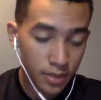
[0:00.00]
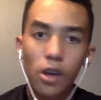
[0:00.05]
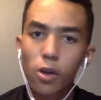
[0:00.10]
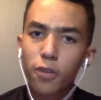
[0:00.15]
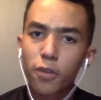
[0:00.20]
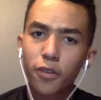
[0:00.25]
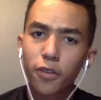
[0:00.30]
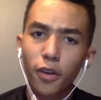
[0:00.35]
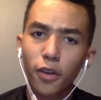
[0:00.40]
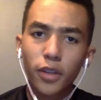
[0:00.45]

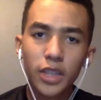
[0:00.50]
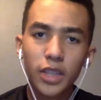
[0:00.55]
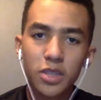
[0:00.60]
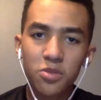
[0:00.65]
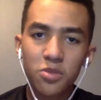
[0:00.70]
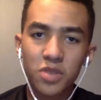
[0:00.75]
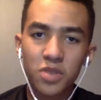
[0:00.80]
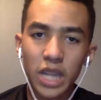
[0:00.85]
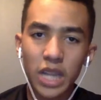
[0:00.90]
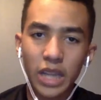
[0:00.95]
Overall, this
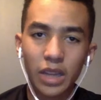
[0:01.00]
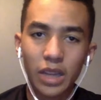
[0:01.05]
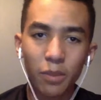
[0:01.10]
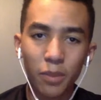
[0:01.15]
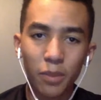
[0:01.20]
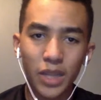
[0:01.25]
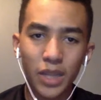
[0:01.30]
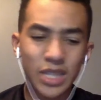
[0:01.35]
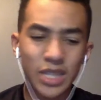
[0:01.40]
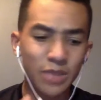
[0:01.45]
was like the
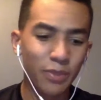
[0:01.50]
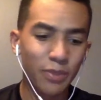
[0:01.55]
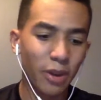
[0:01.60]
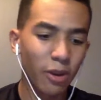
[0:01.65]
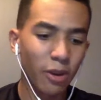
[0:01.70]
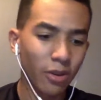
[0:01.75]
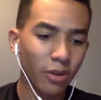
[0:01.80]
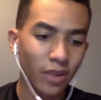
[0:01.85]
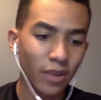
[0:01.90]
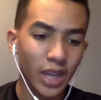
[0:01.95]
best
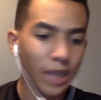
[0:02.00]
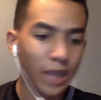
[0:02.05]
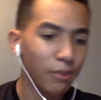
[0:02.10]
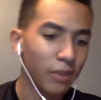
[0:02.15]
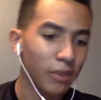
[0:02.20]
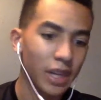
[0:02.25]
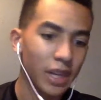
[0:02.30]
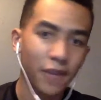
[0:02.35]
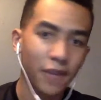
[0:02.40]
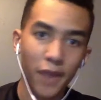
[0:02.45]
Mario game
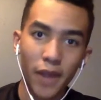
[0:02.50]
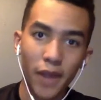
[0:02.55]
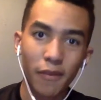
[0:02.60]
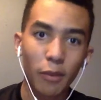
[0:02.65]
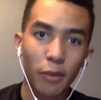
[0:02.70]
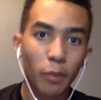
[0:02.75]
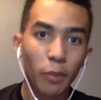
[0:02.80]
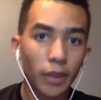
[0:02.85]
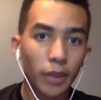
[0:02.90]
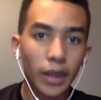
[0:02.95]
that I've ever
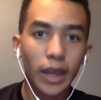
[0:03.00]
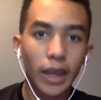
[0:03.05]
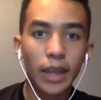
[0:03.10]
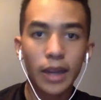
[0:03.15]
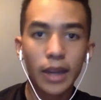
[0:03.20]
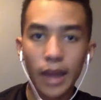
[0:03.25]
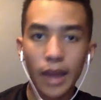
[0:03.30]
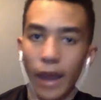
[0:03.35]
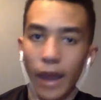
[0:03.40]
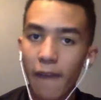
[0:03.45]

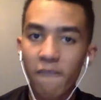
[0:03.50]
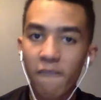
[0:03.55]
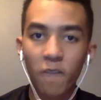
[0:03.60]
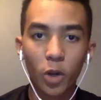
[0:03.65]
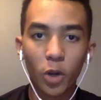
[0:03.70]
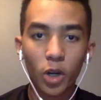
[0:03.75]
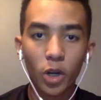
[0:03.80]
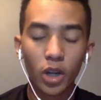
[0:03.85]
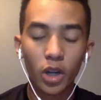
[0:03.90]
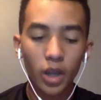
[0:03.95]
played,
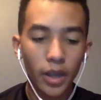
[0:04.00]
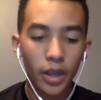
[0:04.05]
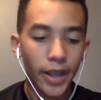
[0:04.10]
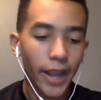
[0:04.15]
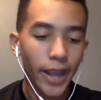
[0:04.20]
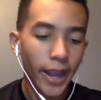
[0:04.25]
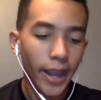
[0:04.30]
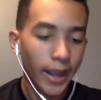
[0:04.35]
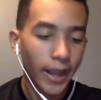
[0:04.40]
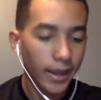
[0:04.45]
ever,
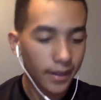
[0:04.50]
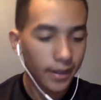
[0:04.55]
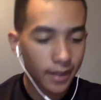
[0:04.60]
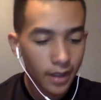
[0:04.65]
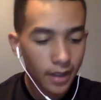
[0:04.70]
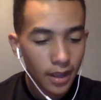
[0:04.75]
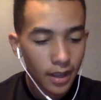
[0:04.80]
and